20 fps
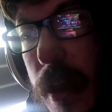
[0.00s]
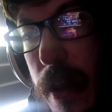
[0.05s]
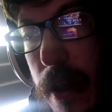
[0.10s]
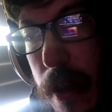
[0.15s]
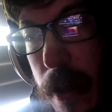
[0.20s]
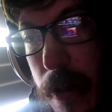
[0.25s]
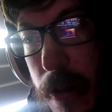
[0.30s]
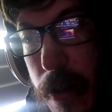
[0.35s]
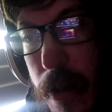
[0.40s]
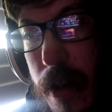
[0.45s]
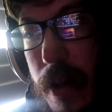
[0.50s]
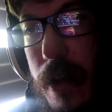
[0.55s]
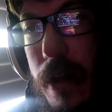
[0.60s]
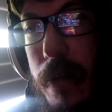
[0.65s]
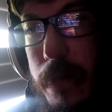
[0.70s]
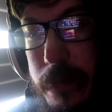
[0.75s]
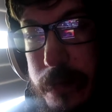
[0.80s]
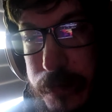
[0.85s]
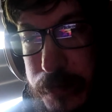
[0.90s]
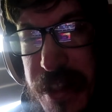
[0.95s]

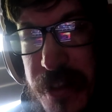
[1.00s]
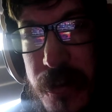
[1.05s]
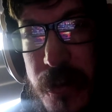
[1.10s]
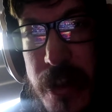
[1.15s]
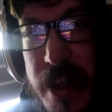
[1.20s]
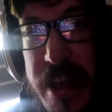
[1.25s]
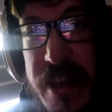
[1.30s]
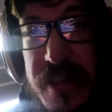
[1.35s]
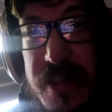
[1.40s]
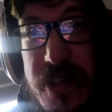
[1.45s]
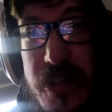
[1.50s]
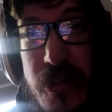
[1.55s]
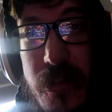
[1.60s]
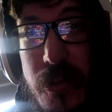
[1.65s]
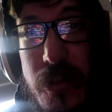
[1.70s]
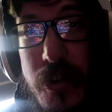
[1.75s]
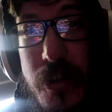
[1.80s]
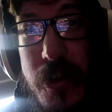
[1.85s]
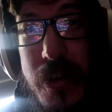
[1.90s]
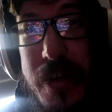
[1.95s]
and
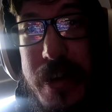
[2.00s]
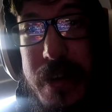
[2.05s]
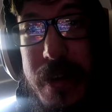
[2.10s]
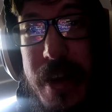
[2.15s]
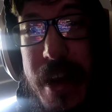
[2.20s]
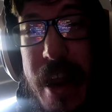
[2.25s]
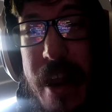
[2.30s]
lesson learned,